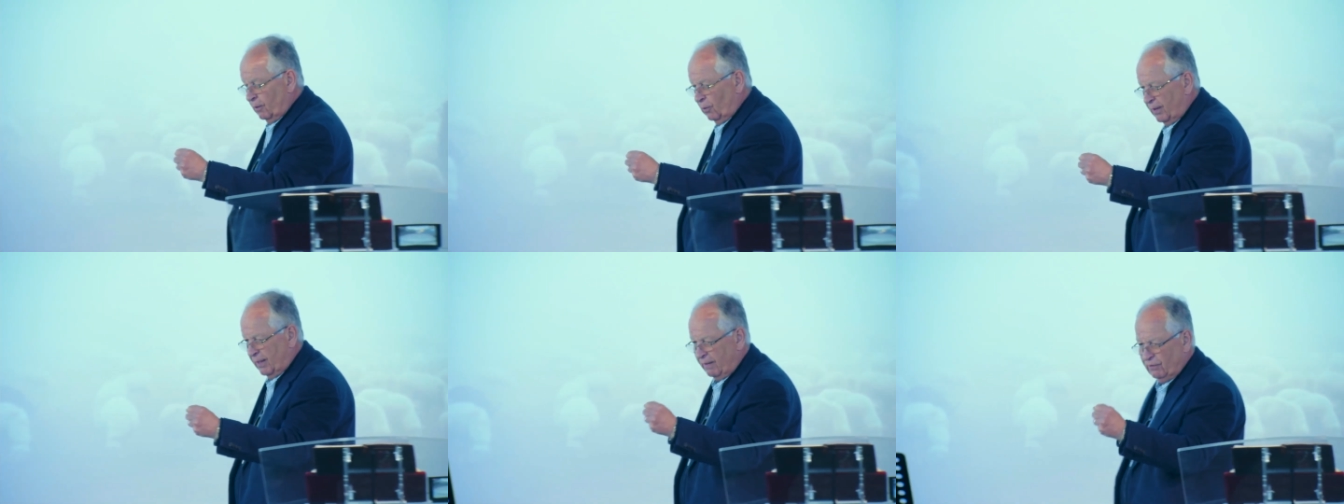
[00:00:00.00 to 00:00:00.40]

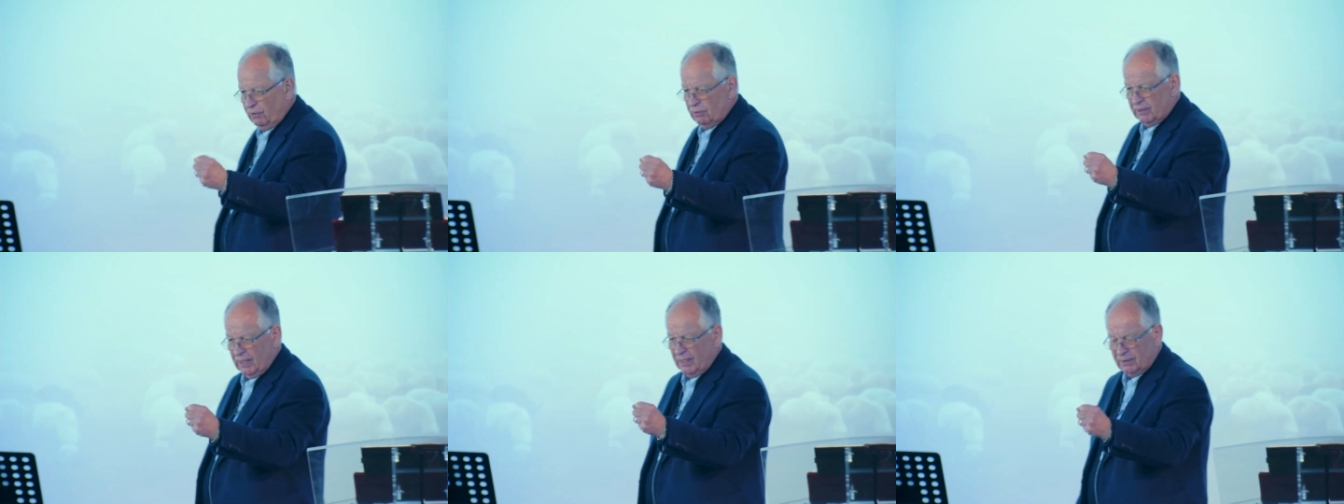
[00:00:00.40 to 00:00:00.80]
wherever
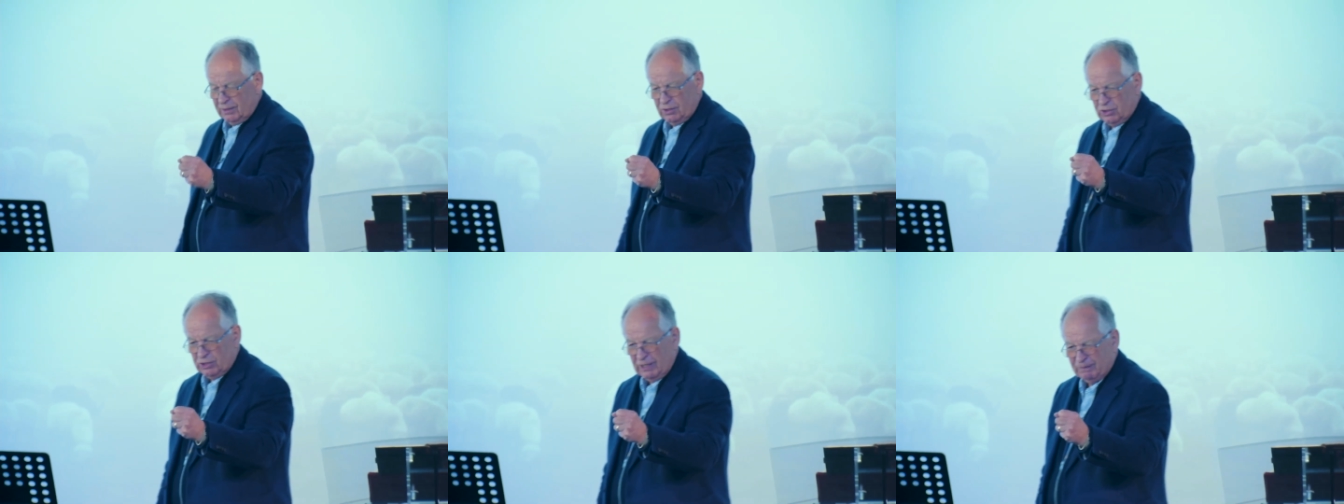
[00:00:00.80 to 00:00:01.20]
you take
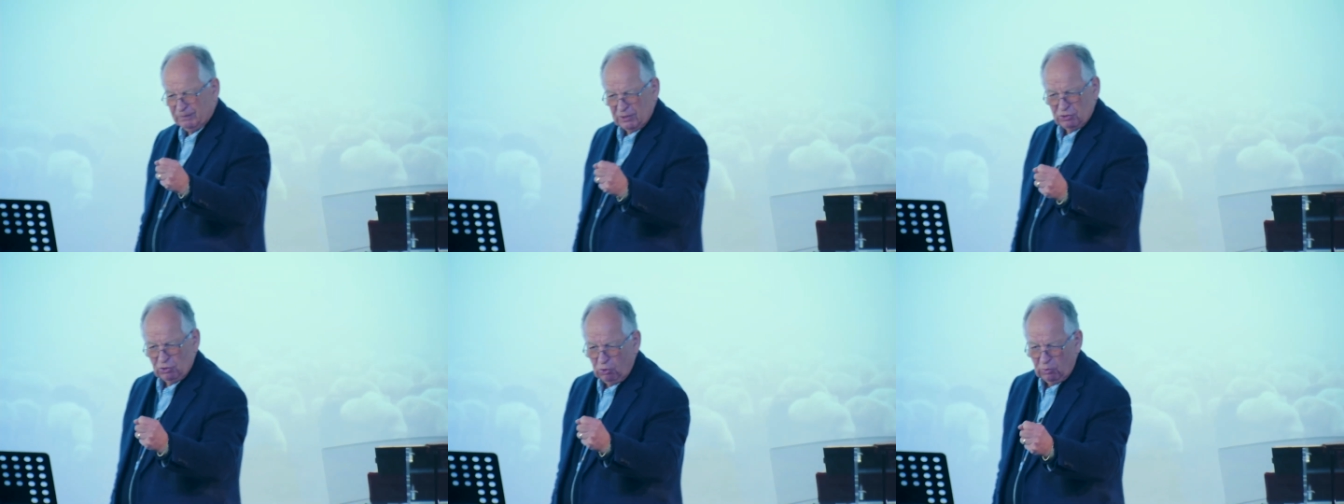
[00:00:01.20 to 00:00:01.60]
the sheep,
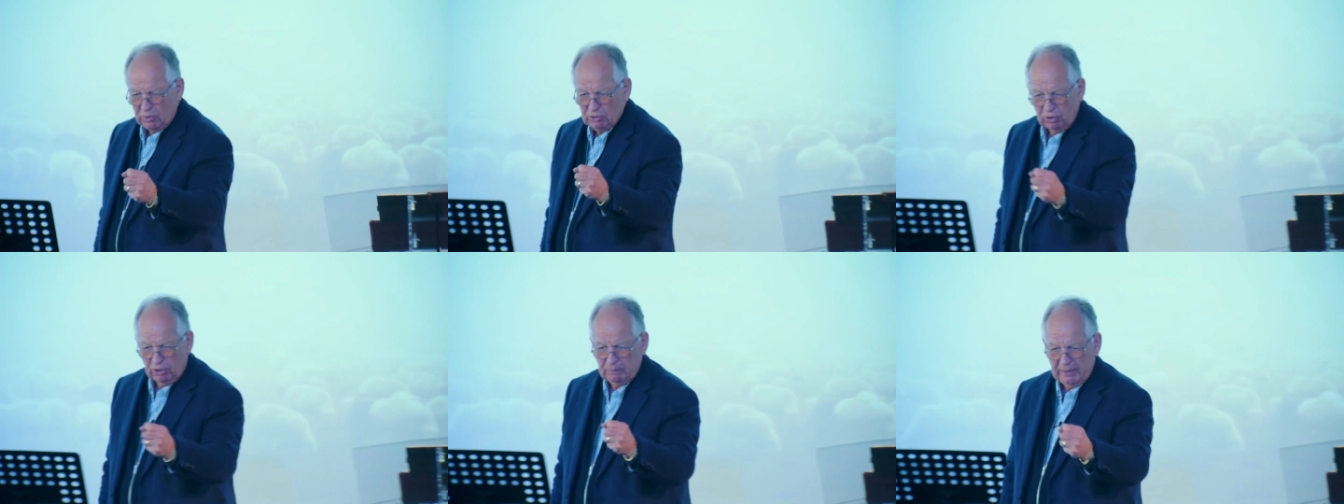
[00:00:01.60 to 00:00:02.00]
there's
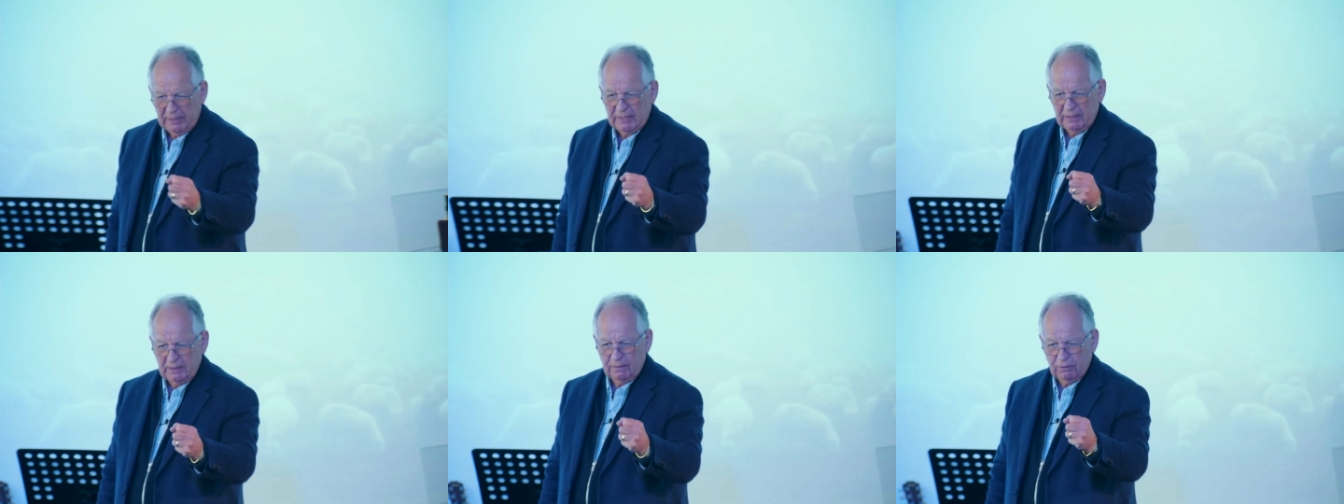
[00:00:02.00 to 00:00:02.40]
always going to
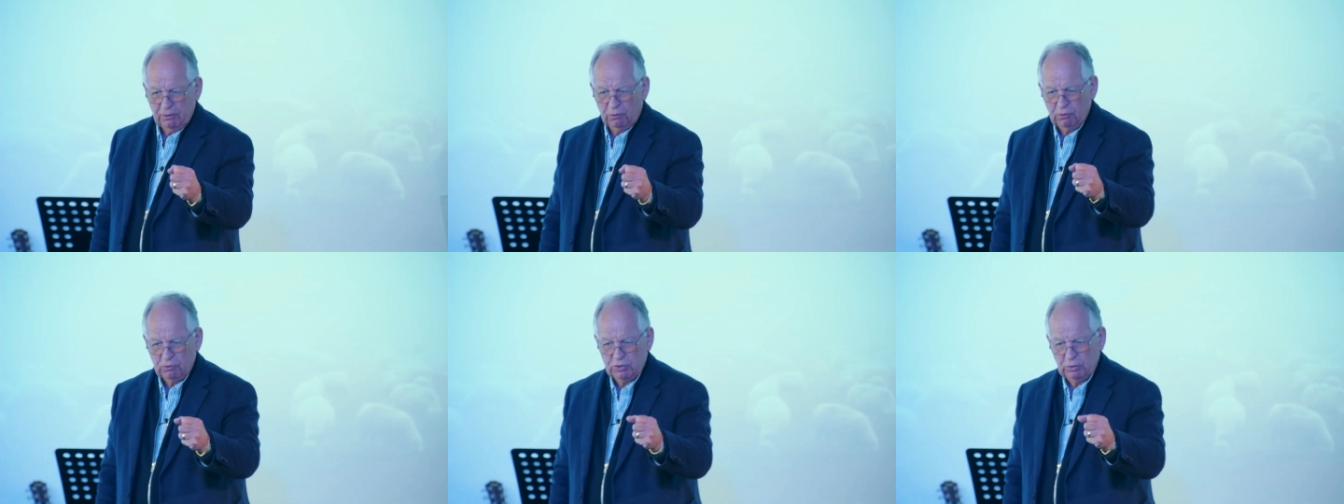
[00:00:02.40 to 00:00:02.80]
be
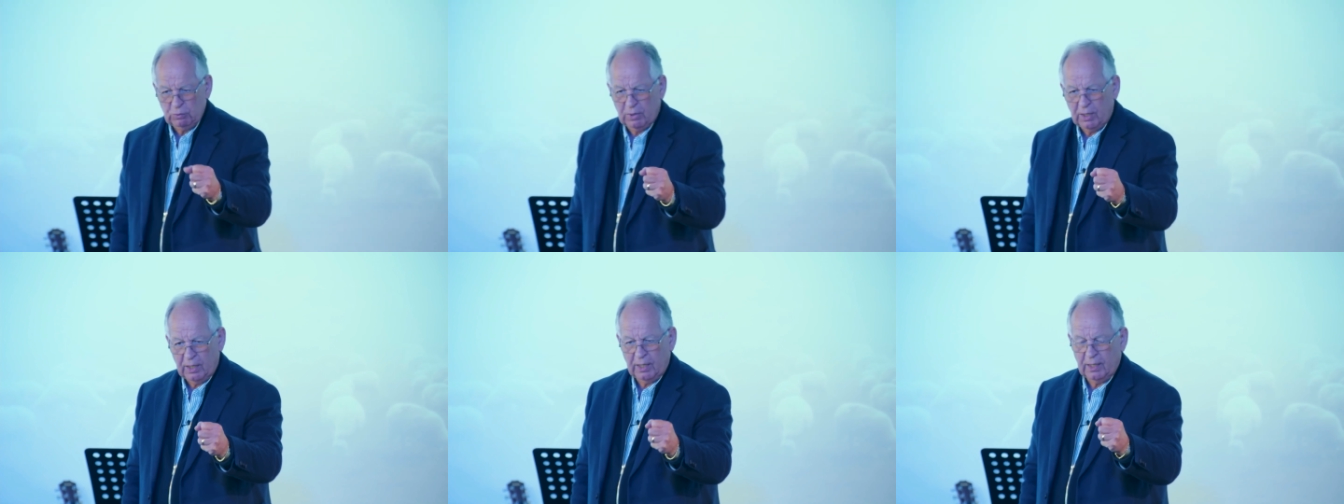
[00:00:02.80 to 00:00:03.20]
those
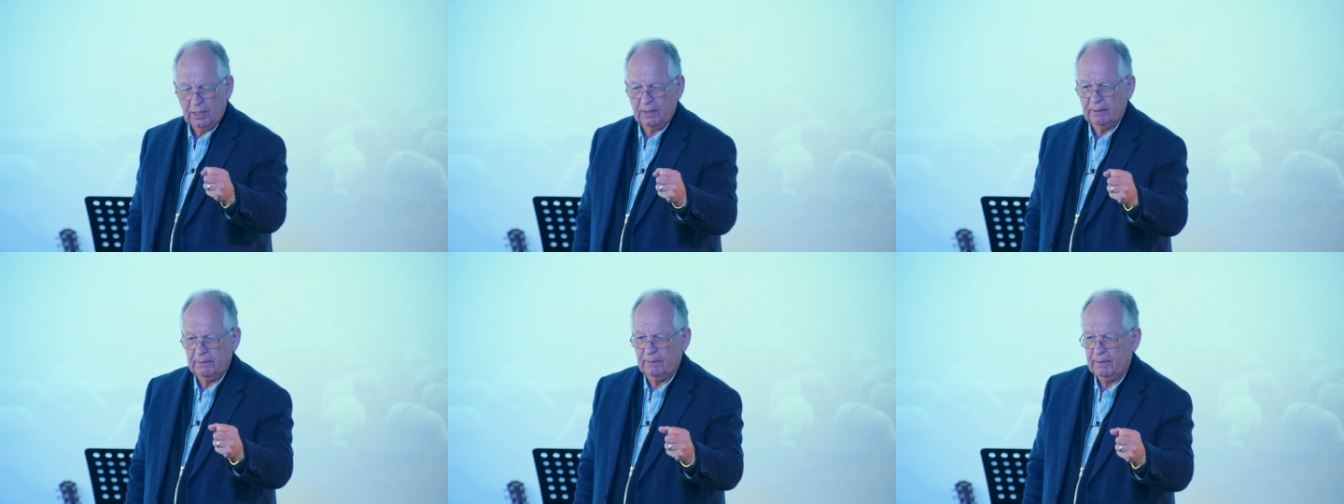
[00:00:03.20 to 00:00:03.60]
who
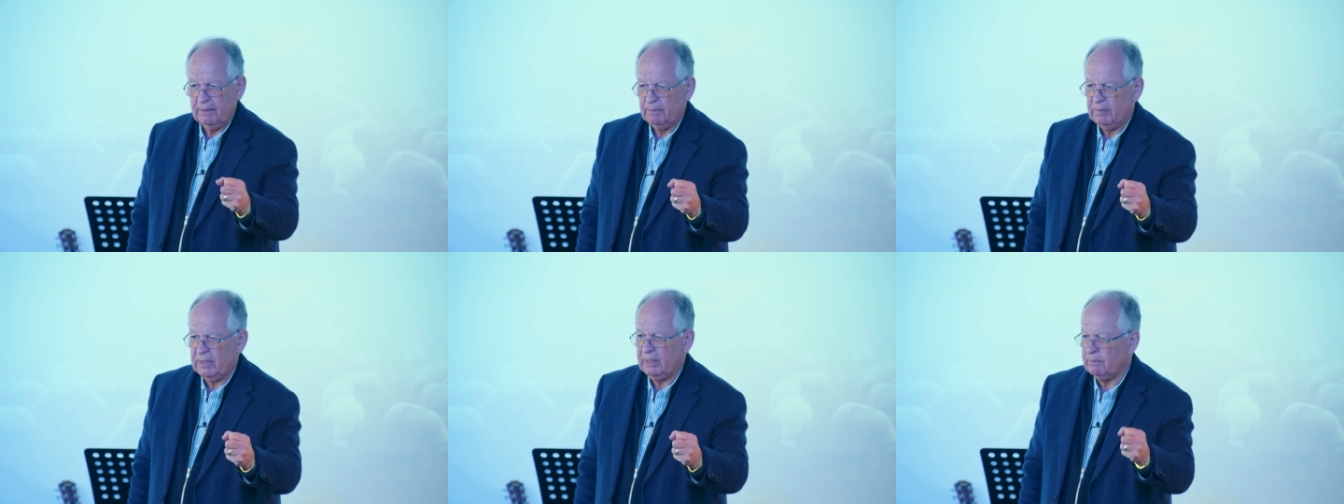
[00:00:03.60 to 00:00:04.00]
are
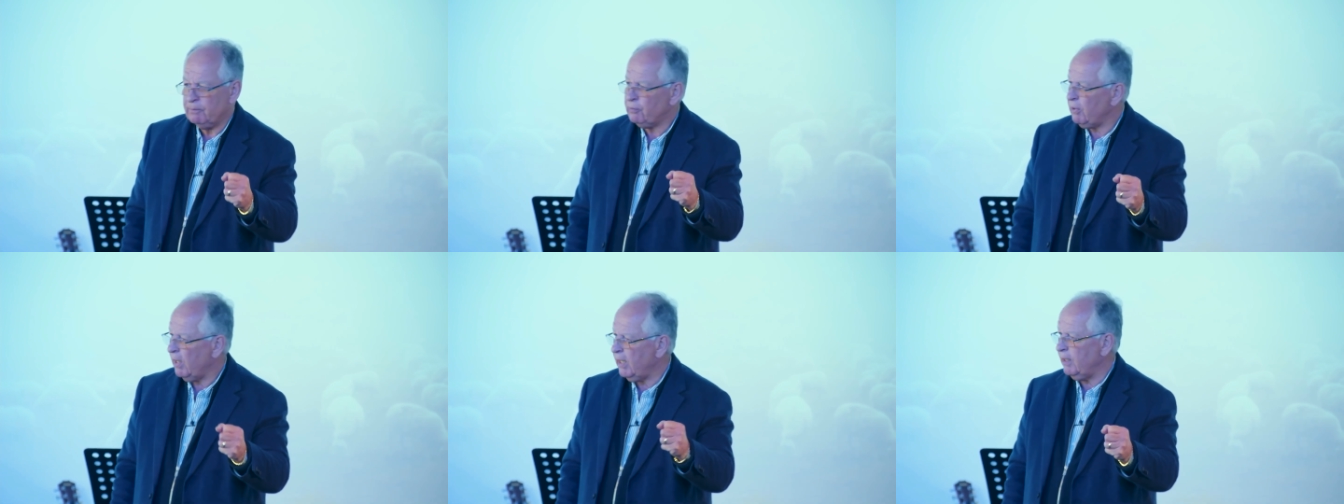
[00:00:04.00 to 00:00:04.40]
being
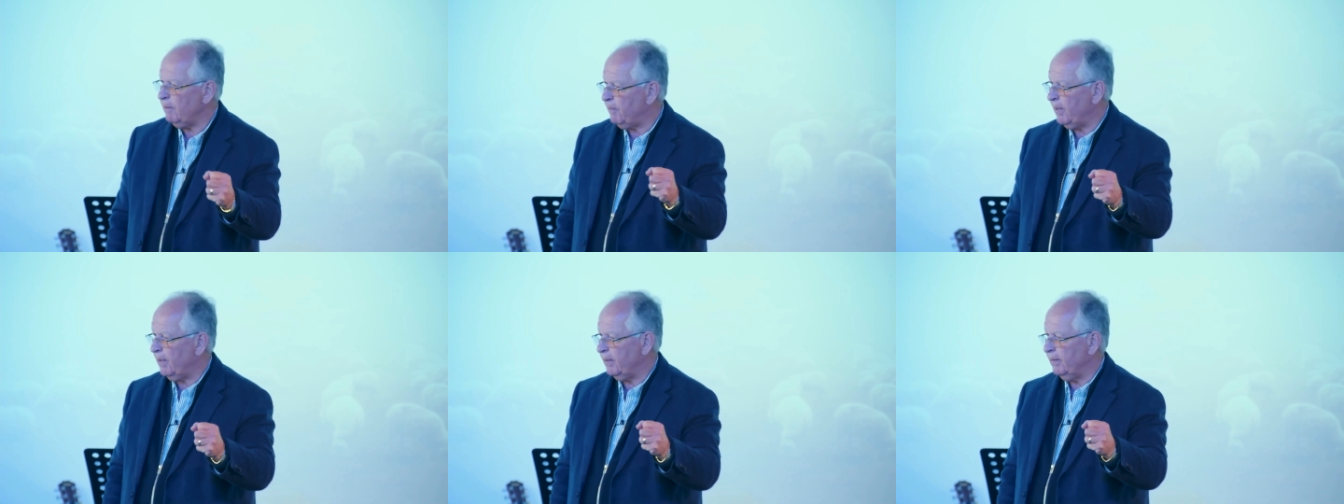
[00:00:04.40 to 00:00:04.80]
preyed
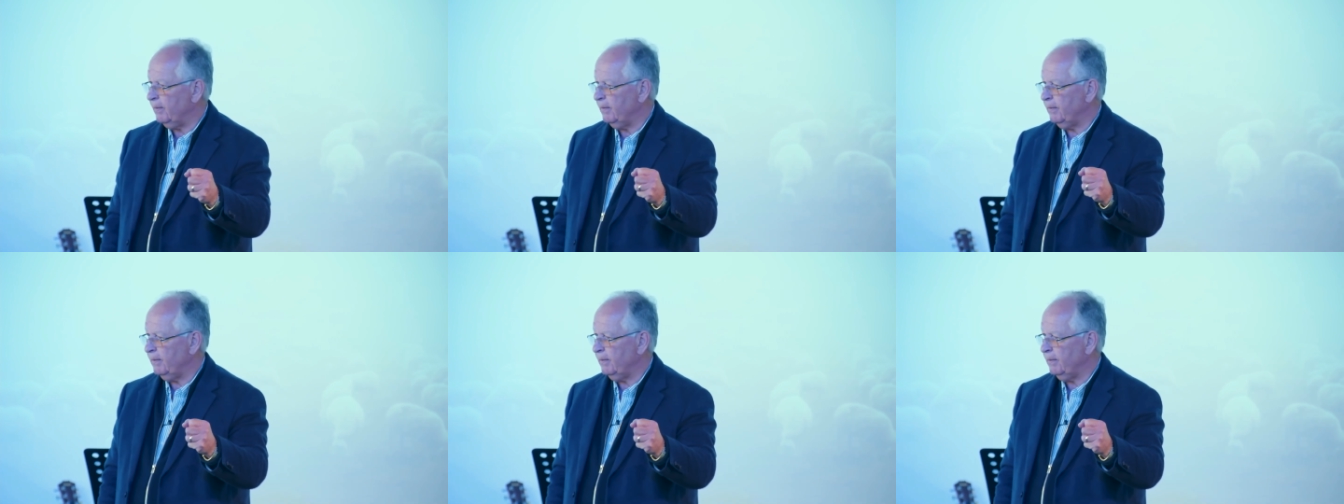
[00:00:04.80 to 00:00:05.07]
upon,